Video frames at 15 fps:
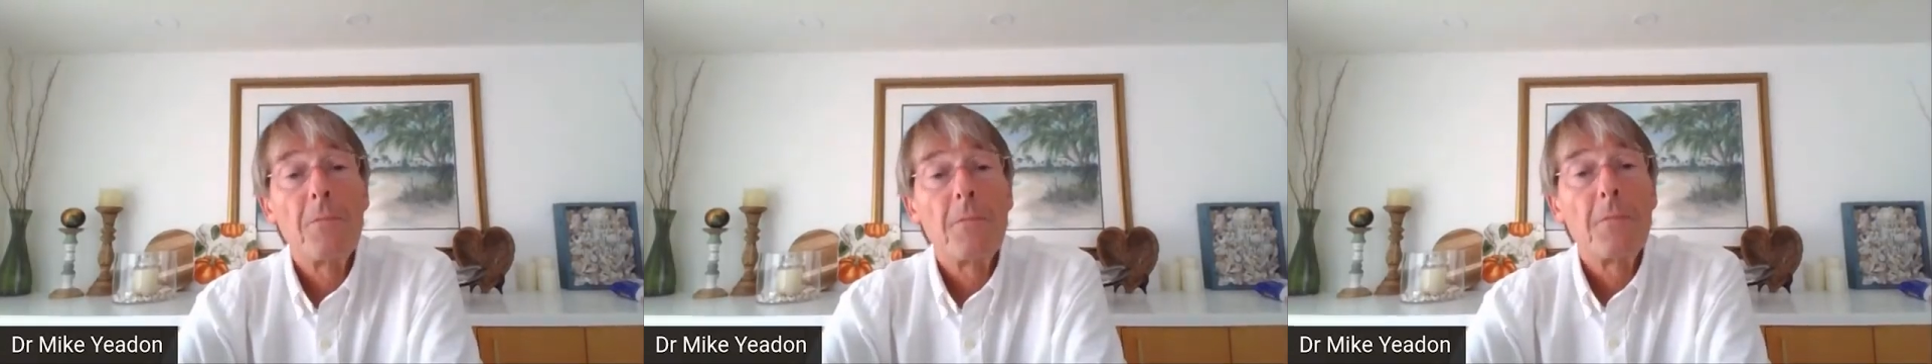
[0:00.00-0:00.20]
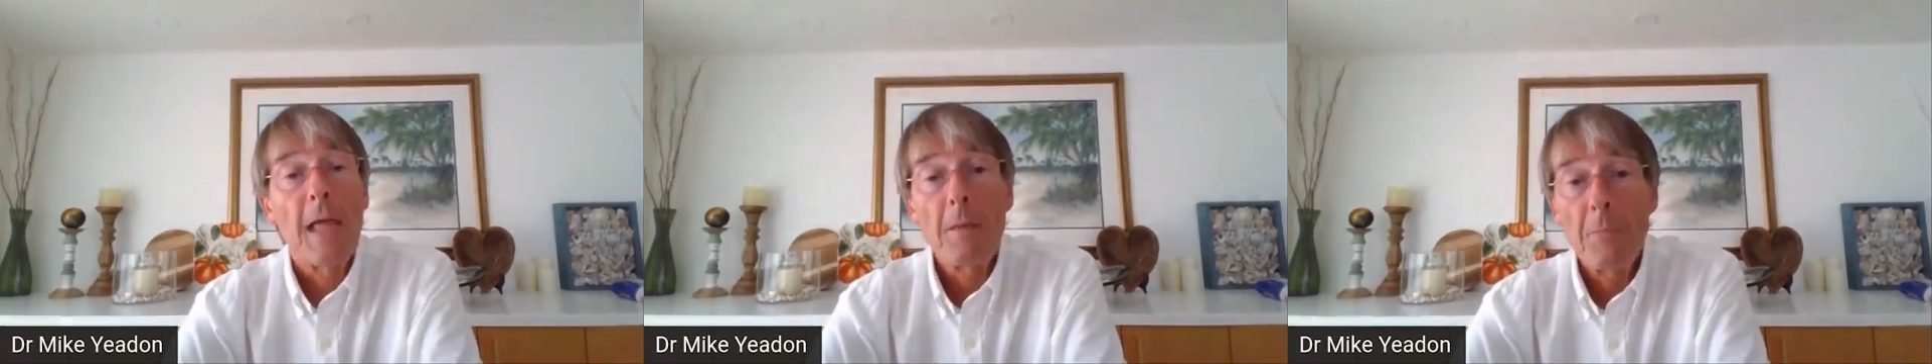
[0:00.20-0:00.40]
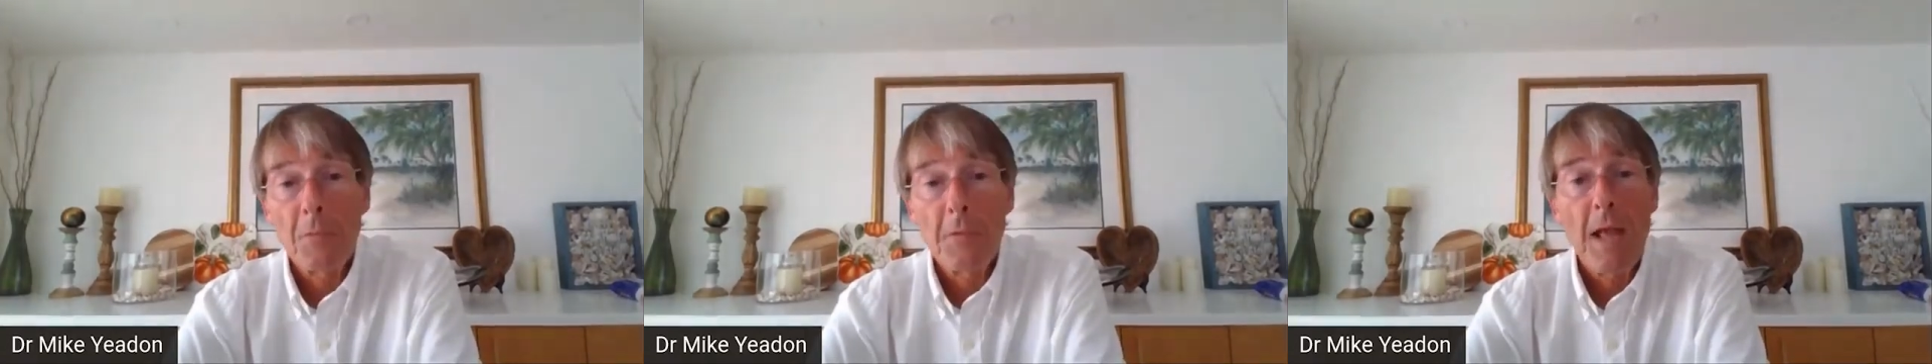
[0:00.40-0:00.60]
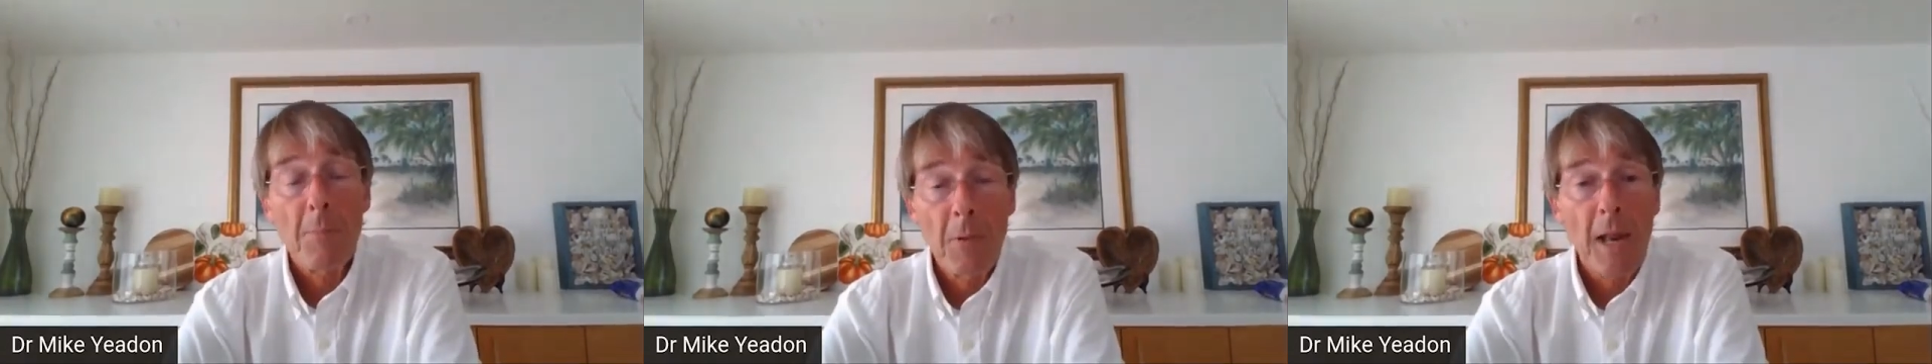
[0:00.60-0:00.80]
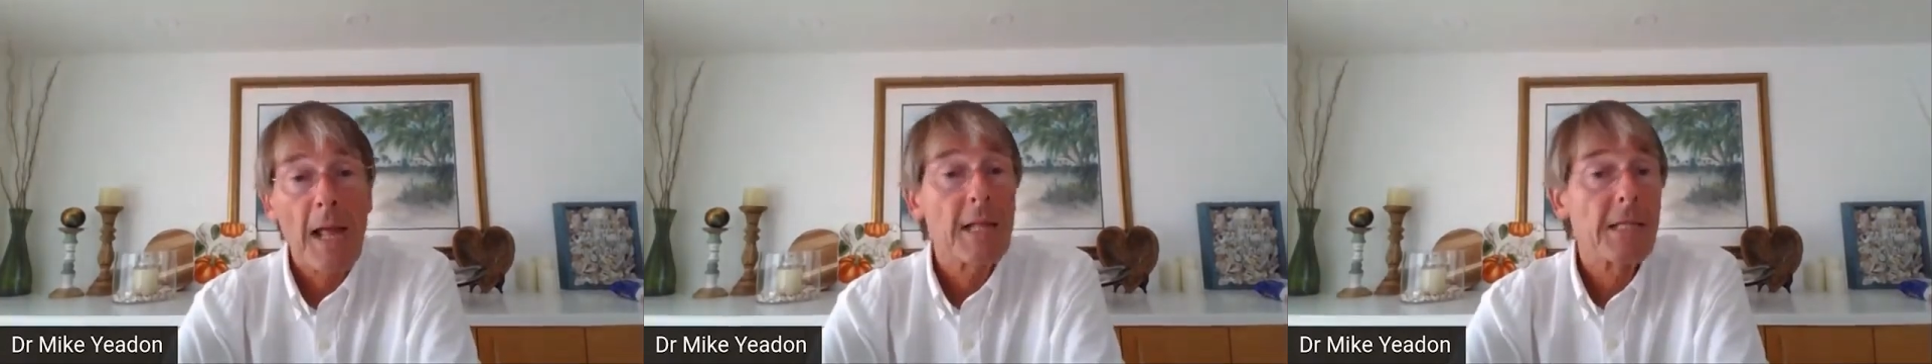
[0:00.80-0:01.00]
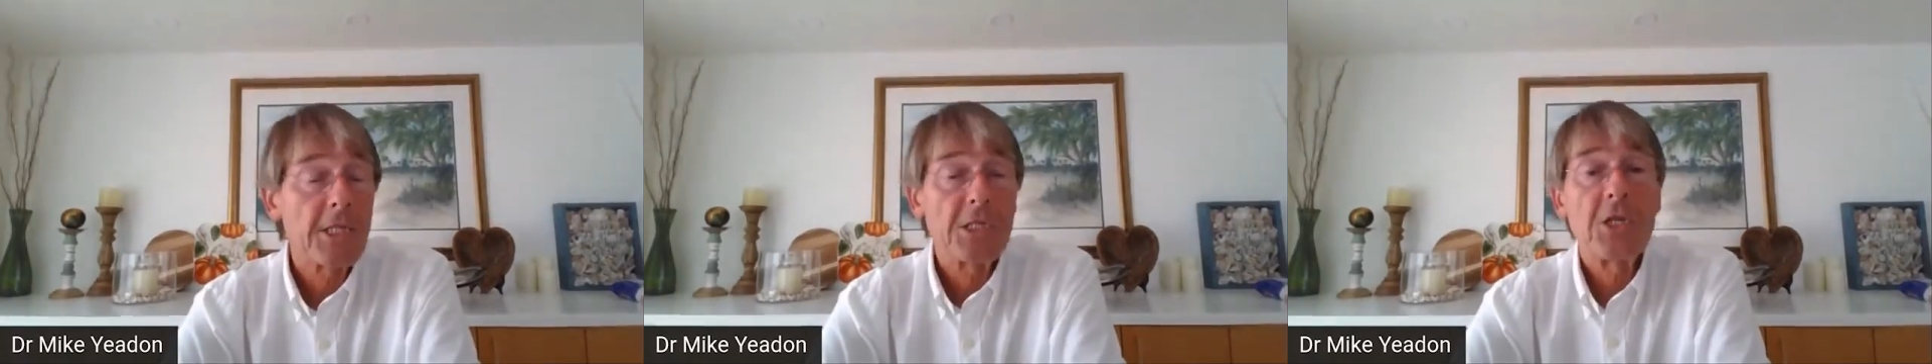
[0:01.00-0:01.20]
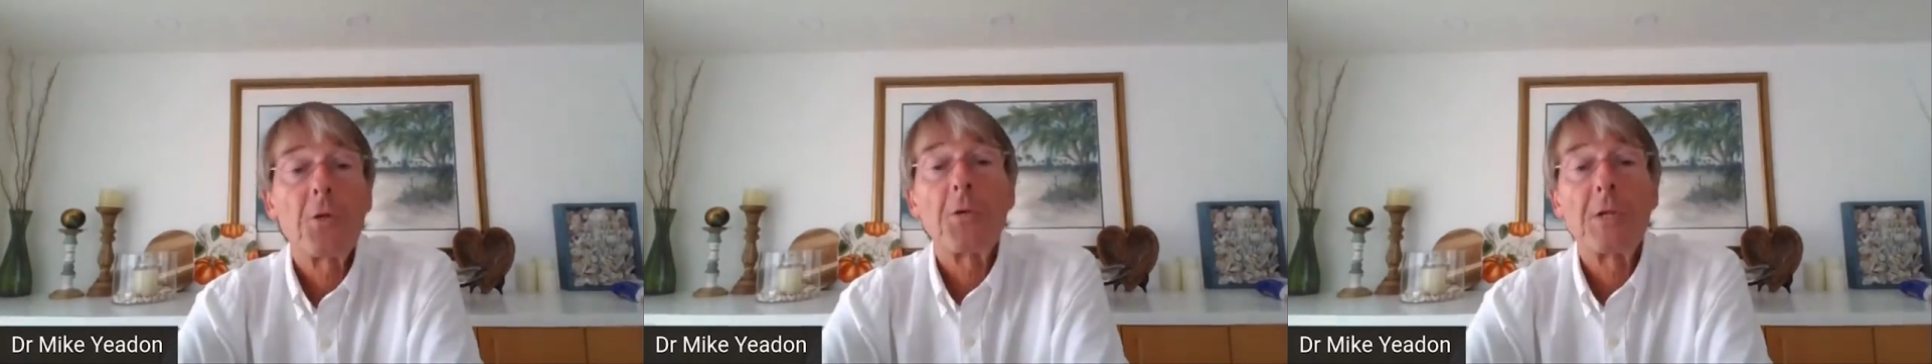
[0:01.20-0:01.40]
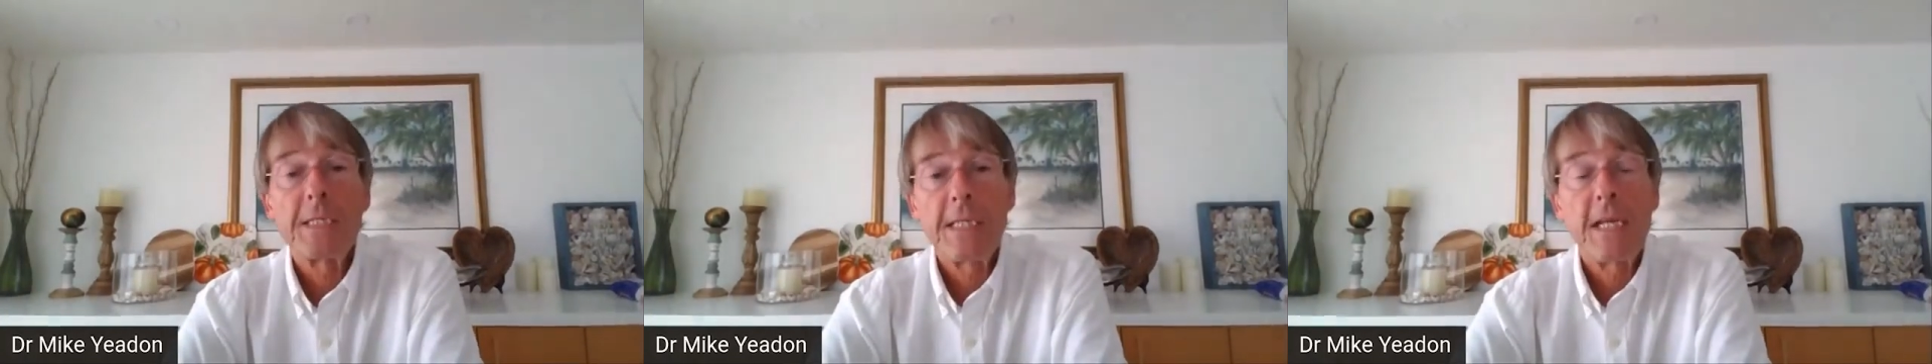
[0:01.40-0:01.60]
Their plans, as you
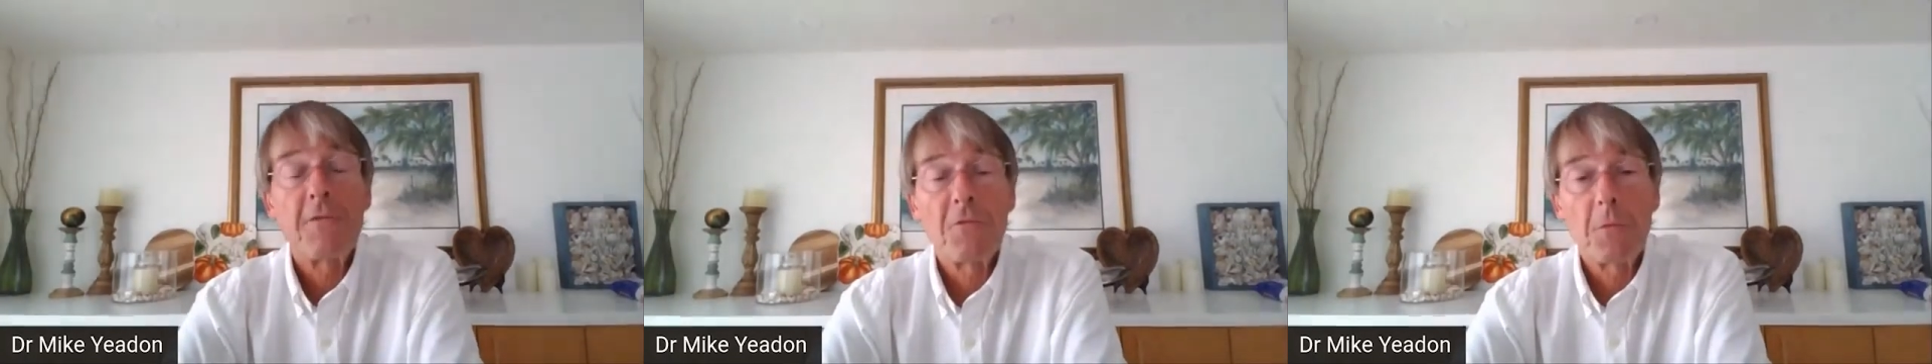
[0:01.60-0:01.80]
can see